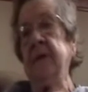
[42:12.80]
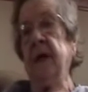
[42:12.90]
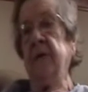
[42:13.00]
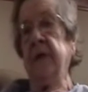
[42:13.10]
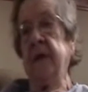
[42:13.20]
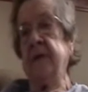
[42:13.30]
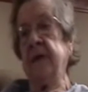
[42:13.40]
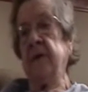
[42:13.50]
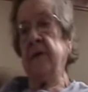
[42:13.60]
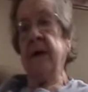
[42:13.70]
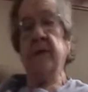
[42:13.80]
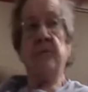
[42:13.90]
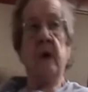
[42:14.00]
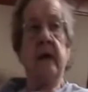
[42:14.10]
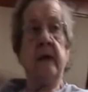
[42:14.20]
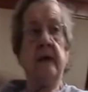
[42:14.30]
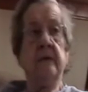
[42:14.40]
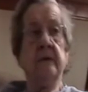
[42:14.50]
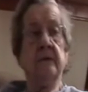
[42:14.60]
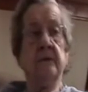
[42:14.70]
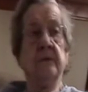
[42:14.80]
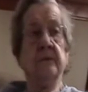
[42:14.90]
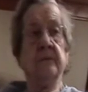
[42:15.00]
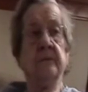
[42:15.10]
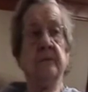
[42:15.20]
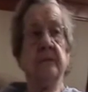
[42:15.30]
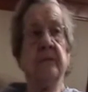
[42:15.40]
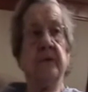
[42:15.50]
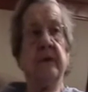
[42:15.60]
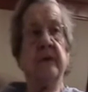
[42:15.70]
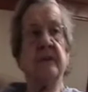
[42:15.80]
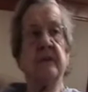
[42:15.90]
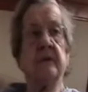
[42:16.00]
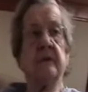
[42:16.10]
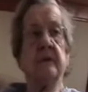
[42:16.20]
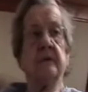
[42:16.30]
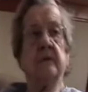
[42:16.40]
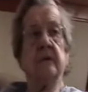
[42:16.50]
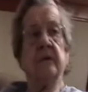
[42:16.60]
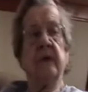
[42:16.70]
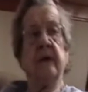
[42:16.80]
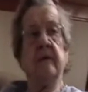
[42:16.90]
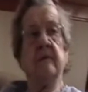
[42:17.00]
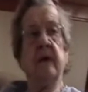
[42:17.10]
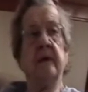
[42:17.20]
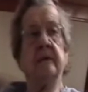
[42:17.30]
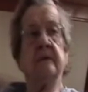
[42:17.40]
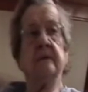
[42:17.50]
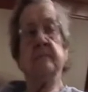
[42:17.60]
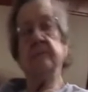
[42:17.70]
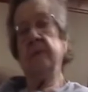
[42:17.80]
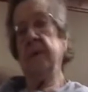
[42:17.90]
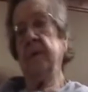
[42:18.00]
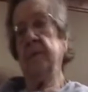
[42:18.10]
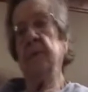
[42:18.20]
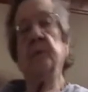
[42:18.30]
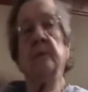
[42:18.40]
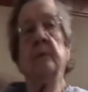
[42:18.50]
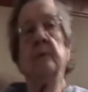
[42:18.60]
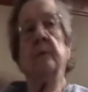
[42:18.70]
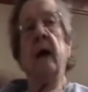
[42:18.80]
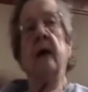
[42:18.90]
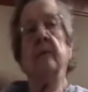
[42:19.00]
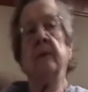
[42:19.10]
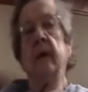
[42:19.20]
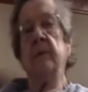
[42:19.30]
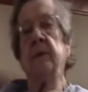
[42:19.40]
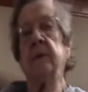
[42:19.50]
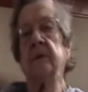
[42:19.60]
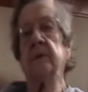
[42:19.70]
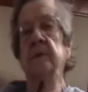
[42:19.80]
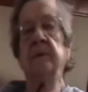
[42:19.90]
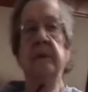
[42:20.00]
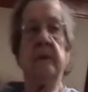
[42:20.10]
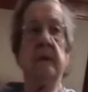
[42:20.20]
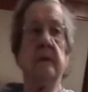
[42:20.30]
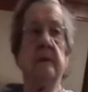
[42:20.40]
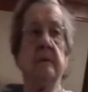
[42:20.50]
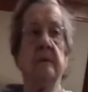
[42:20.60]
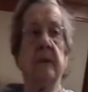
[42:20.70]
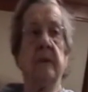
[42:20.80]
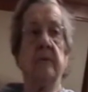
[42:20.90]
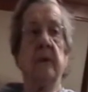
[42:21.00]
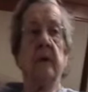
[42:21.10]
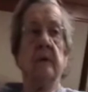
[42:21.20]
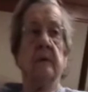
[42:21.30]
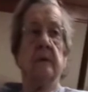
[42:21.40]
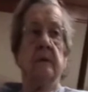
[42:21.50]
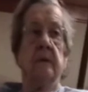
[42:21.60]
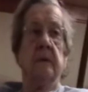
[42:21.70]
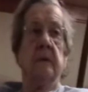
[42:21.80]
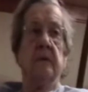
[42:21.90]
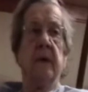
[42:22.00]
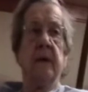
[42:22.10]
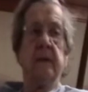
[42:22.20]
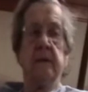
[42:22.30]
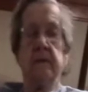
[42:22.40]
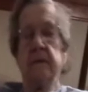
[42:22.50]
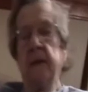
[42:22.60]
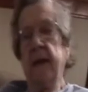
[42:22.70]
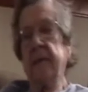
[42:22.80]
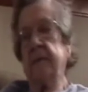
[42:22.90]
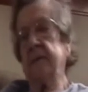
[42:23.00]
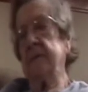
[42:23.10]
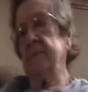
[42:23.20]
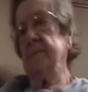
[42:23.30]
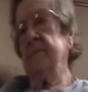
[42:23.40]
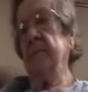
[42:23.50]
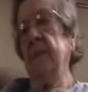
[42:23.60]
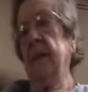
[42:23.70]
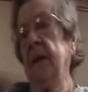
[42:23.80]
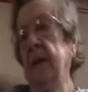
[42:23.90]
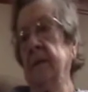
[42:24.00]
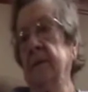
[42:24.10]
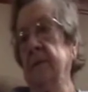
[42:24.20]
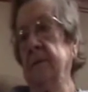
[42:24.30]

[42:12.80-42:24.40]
nowadays they don't have writing, for kids to learn how to write. When I went to school, we had regular writing classes. So.